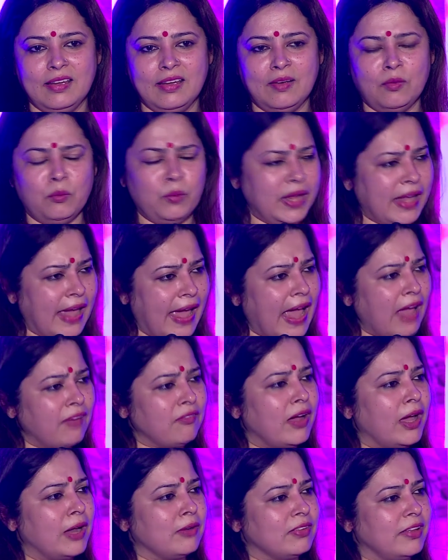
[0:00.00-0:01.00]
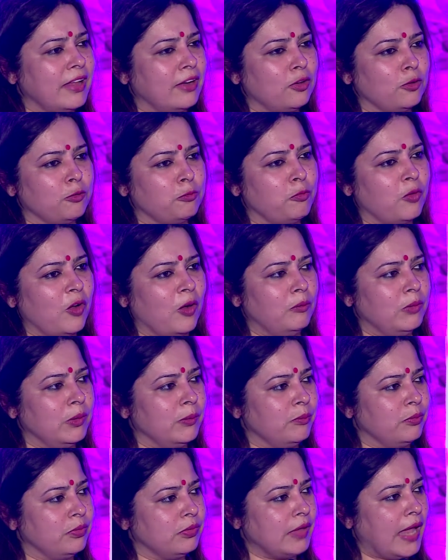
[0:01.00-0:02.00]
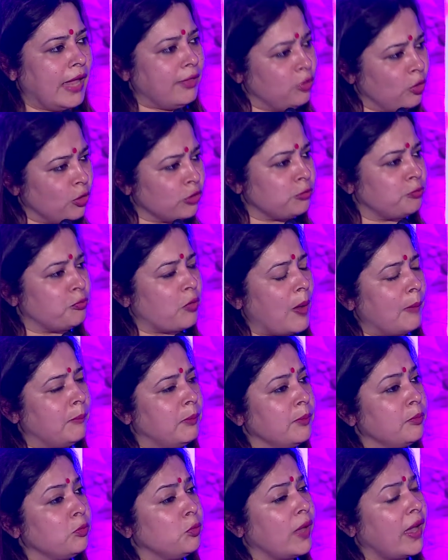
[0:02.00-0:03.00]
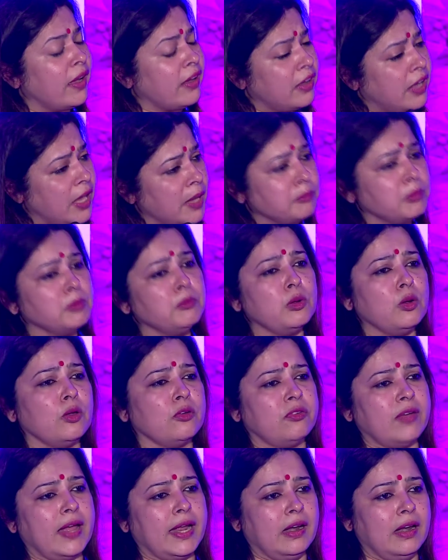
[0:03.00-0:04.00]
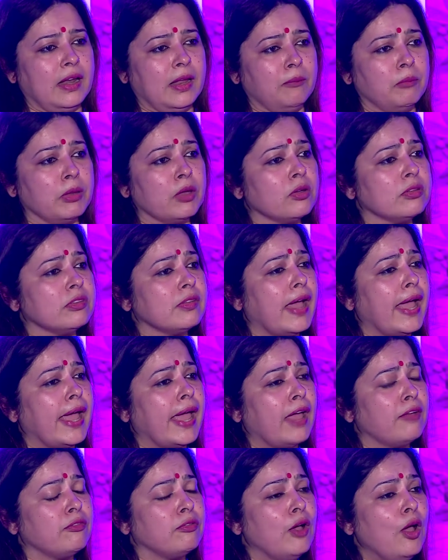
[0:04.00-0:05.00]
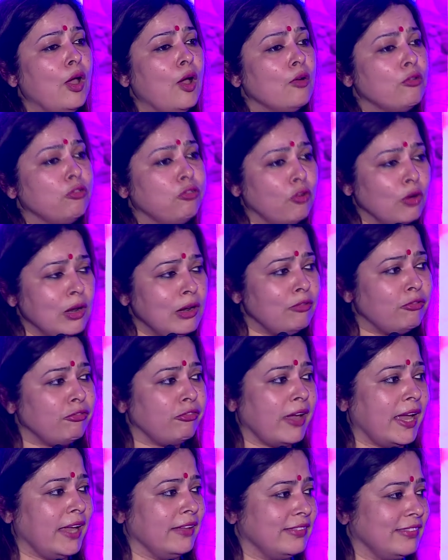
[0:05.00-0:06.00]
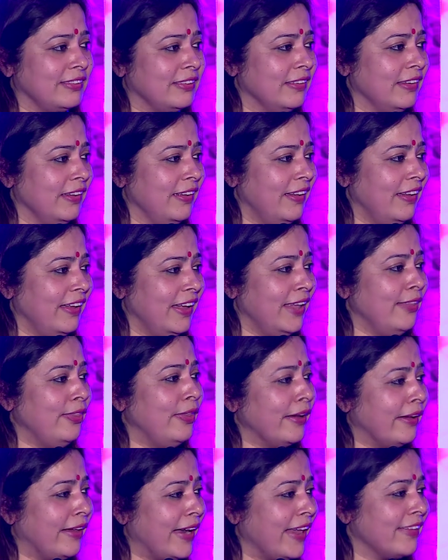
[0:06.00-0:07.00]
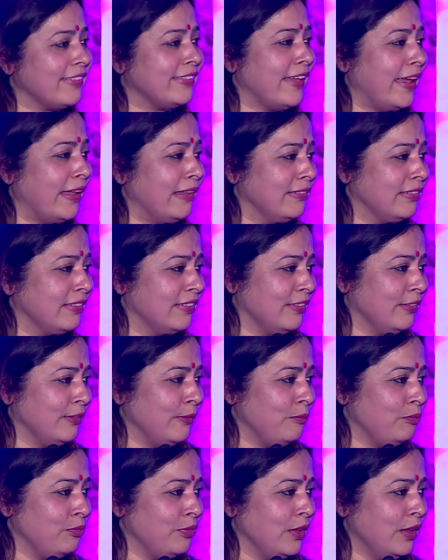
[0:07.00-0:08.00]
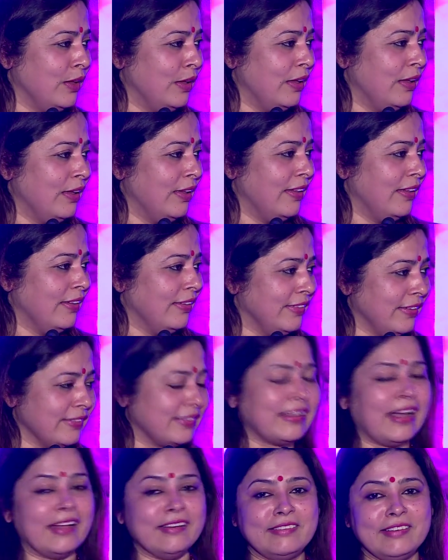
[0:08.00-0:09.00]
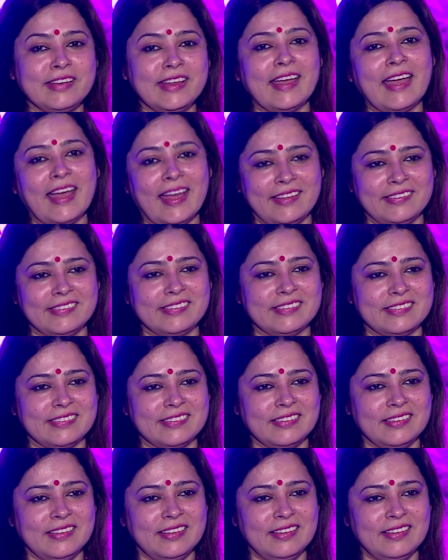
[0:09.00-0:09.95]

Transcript: We have our set of problems, and those problems we are capable of handling because I have full faith in the gray cells this country has,